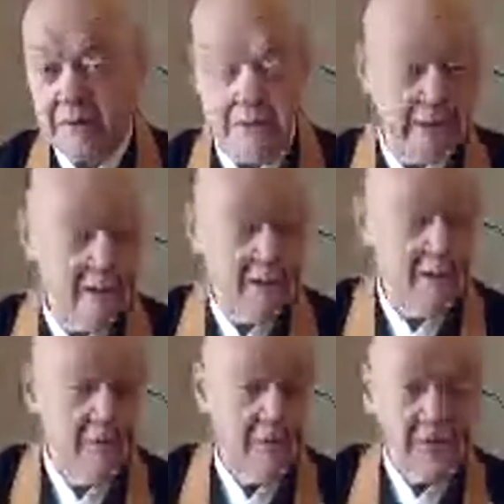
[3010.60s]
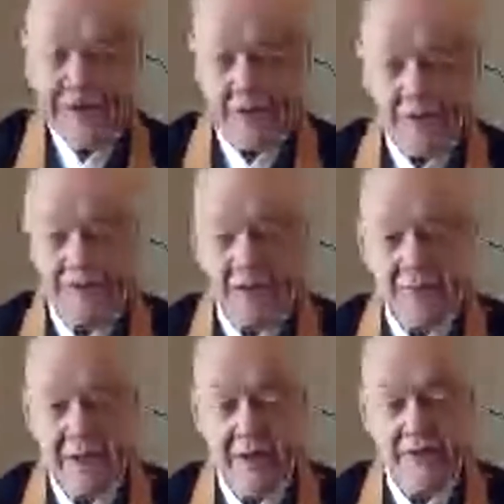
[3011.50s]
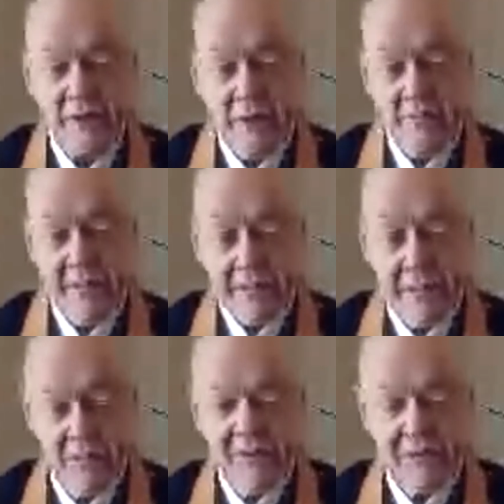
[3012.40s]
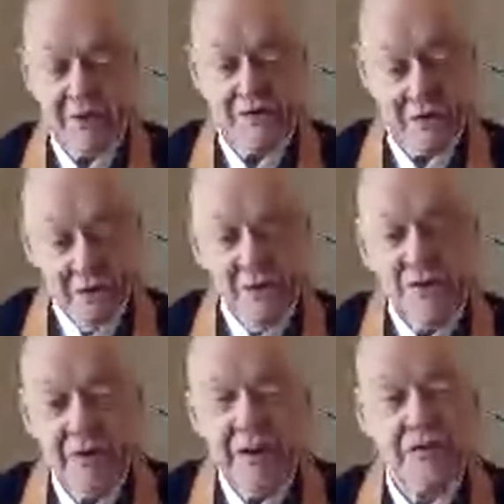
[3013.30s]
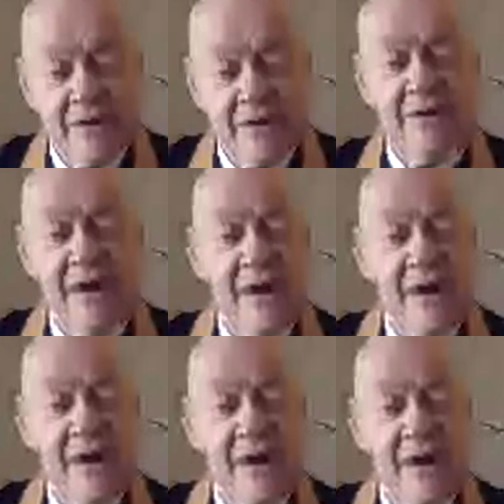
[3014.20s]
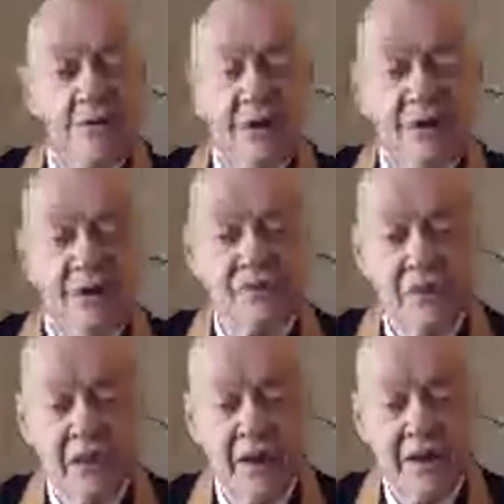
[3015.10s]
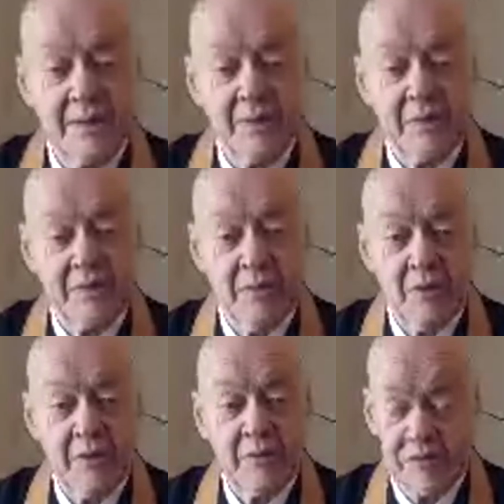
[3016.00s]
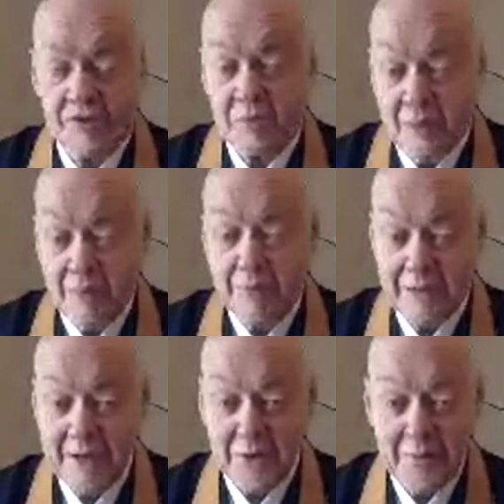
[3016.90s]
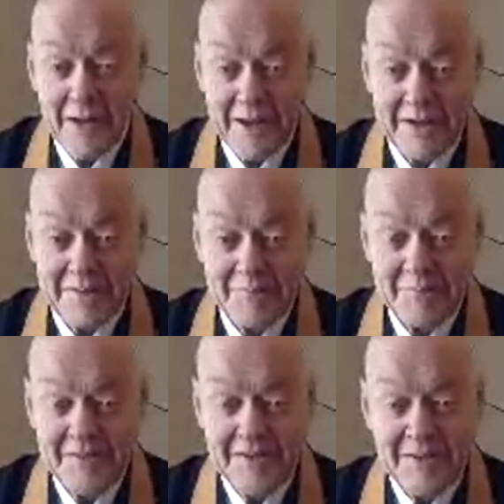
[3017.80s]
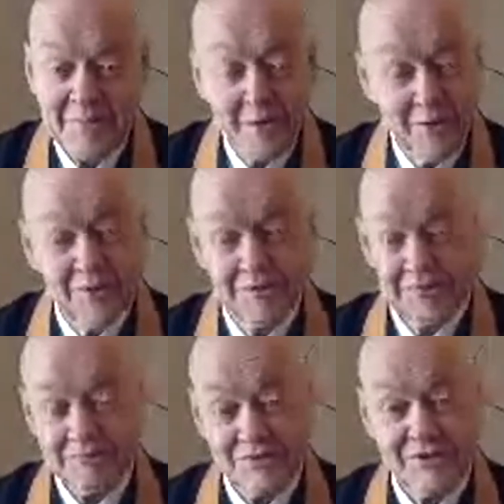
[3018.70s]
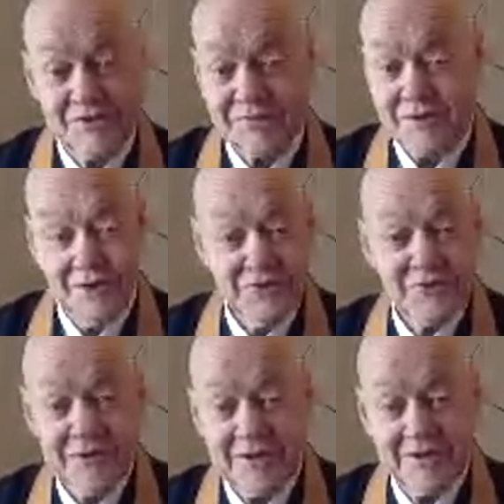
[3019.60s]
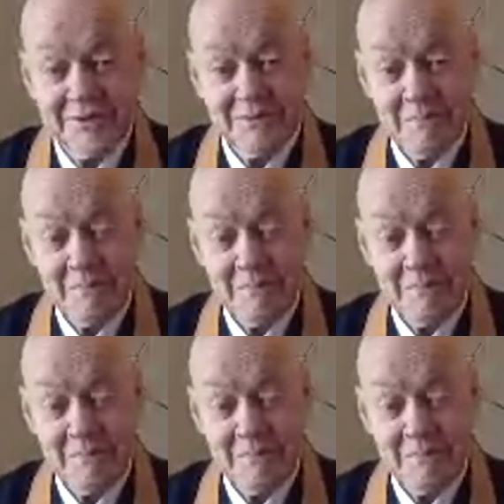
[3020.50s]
getting out of the room, it would like to do something else. By doing this, you're actually acknowledging what is in the present moment, which is probably not your mind, but the sense of touch is right here.